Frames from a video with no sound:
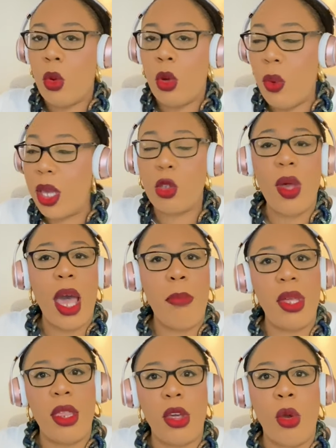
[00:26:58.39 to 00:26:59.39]
we're so
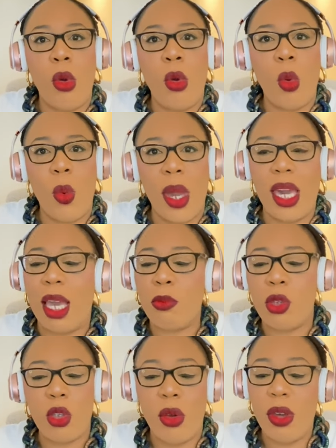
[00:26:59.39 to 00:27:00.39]
happy that you're awake.
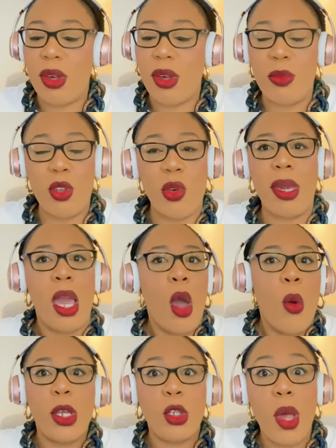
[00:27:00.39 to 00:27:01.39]
I'm sorry if I'm screaming.
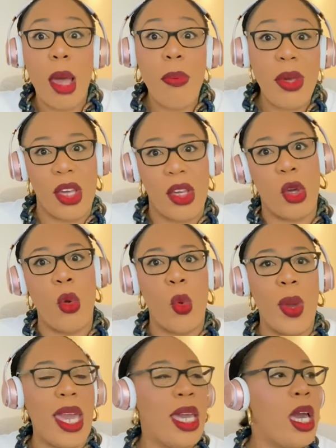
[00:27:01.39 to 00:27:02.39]
We're so happy that you're
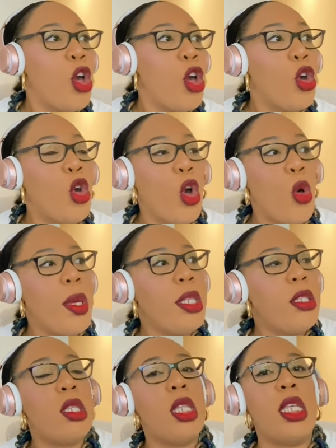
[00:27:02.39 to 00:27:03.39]
awake. Go into